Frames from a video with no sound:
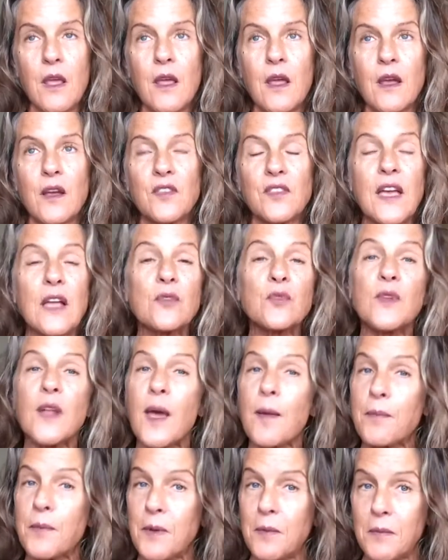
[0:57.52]
Because that's what
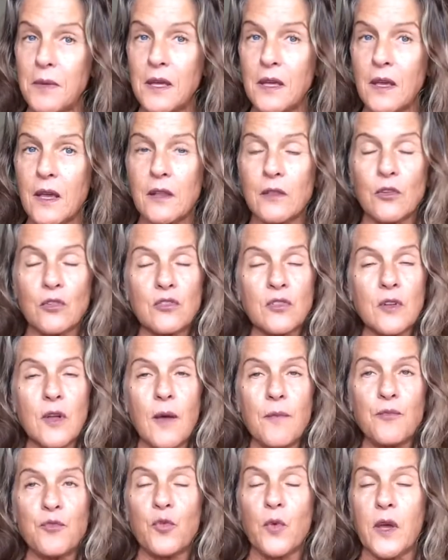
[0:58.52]
happened to me. I looked it
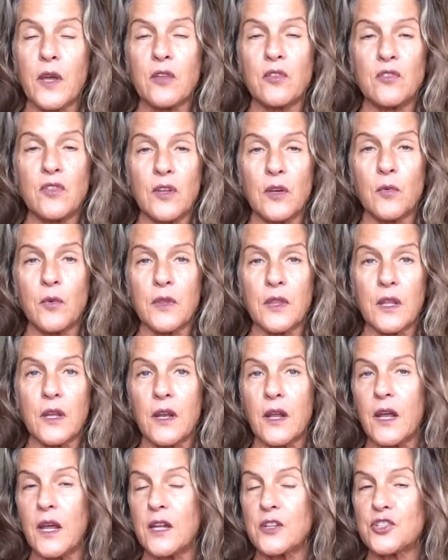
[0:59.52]
up so I could deal with it.
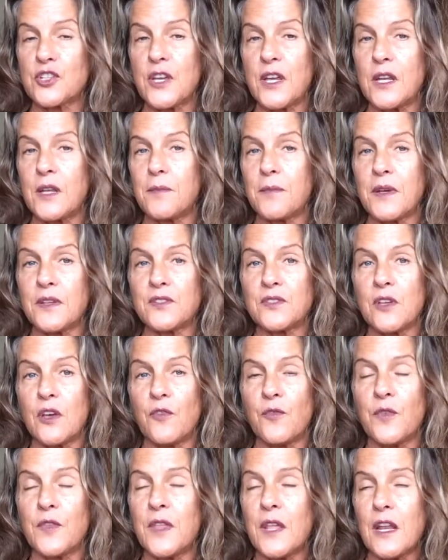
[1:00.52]
I educated
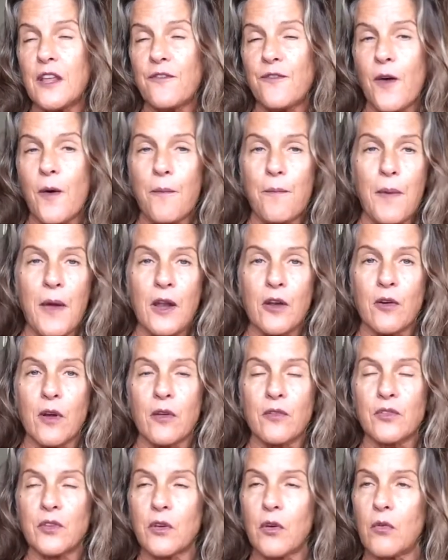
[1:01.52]
myself and then I felt better.
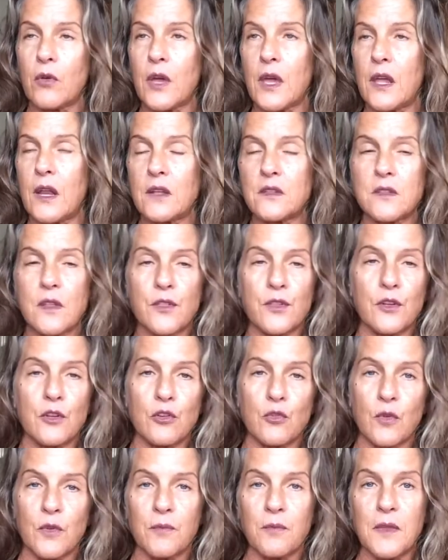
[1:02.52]
I was like, okay, it has nothing to
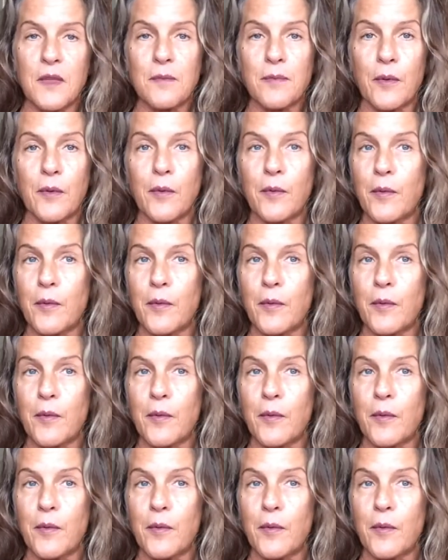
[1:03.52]
do with me, blah, blah,